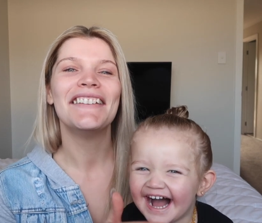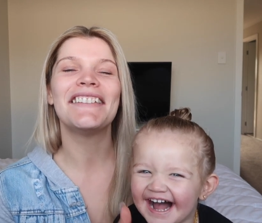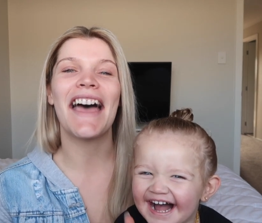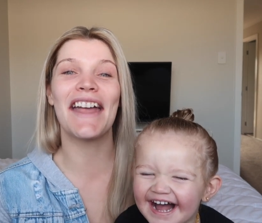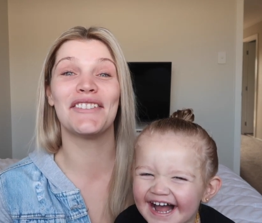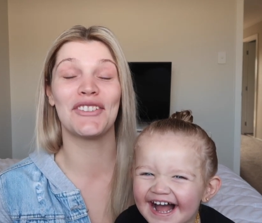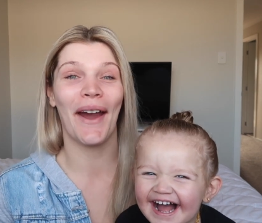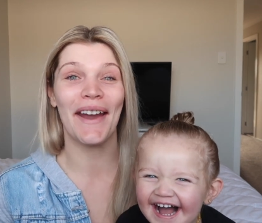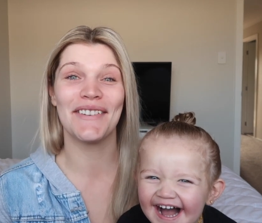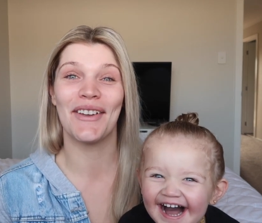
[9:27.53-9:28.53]
Speaker 1: Dad's
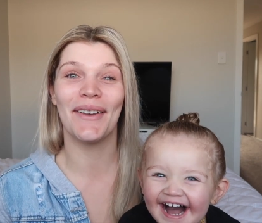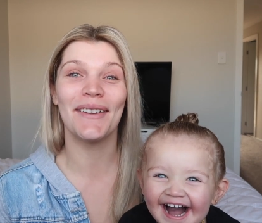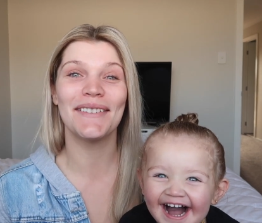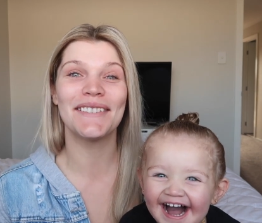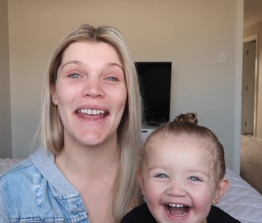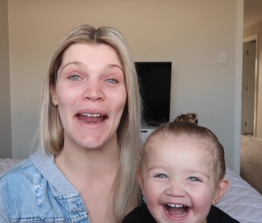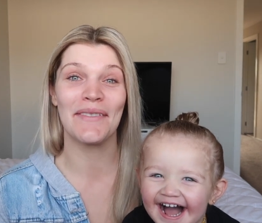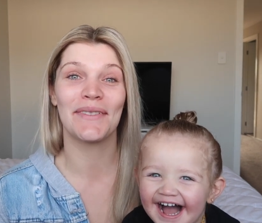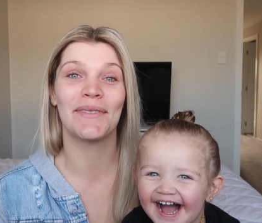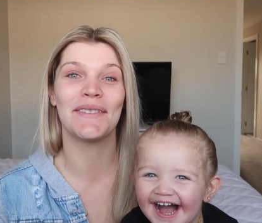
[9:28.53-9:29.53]
trained her to
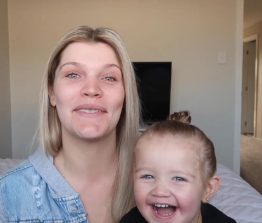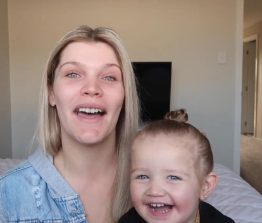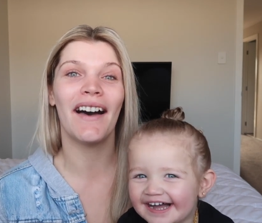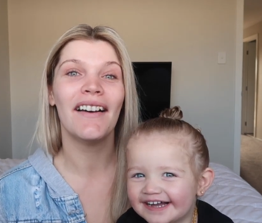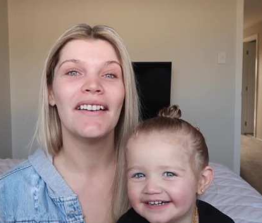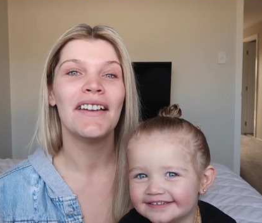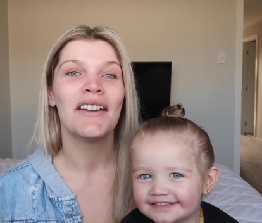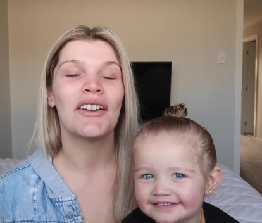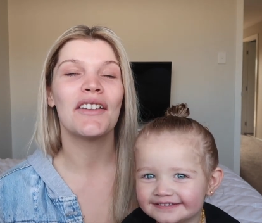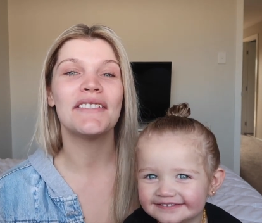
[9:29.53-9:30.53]
answer sister,
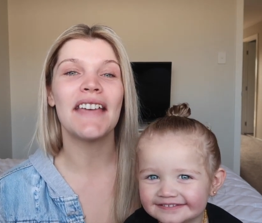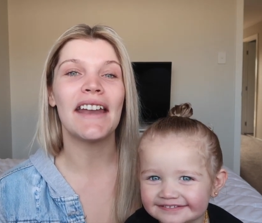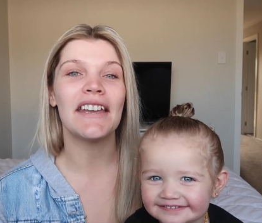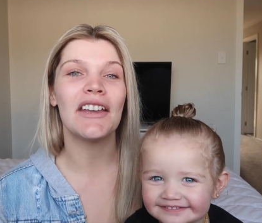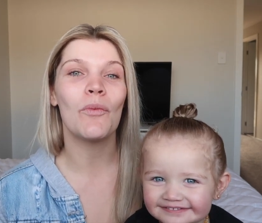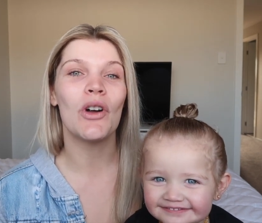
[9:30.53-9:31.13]
because daddy